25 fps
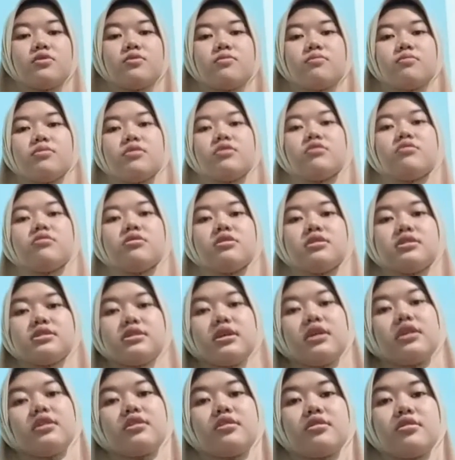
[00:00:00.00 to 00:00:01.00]
Mineral
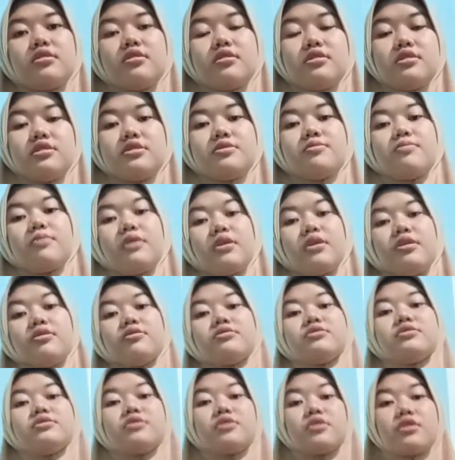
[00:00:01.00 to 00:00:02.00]
cycle is
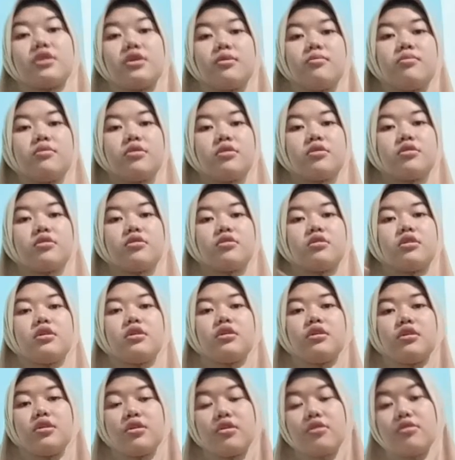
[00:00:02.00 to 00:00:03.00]
biogeochemical
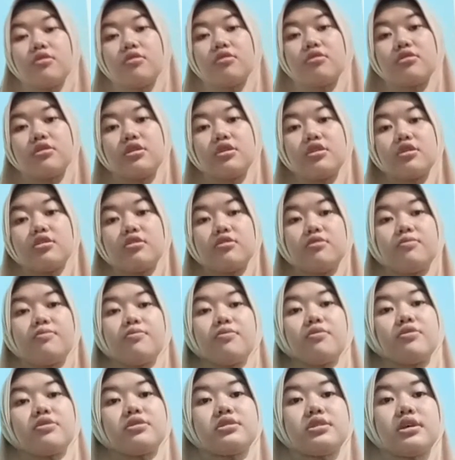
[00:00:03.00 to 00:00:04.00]
and ecological
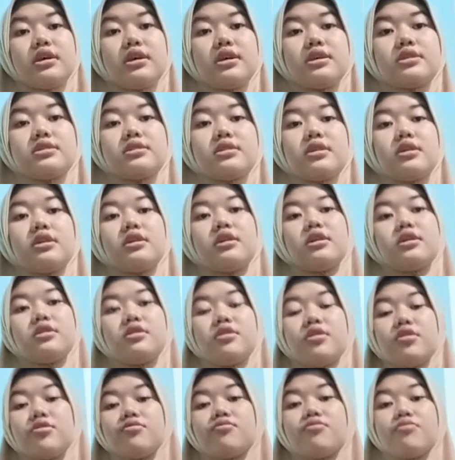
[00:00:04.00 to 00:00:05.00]
process
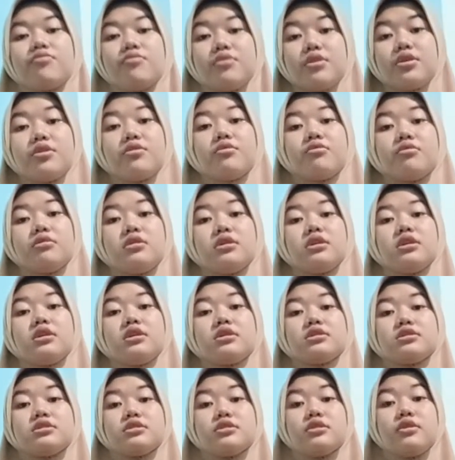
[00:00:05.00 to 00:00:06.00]
that
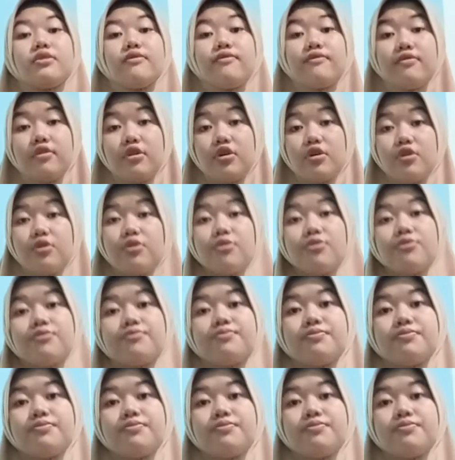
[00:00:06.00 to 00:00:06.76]
regulates the flow,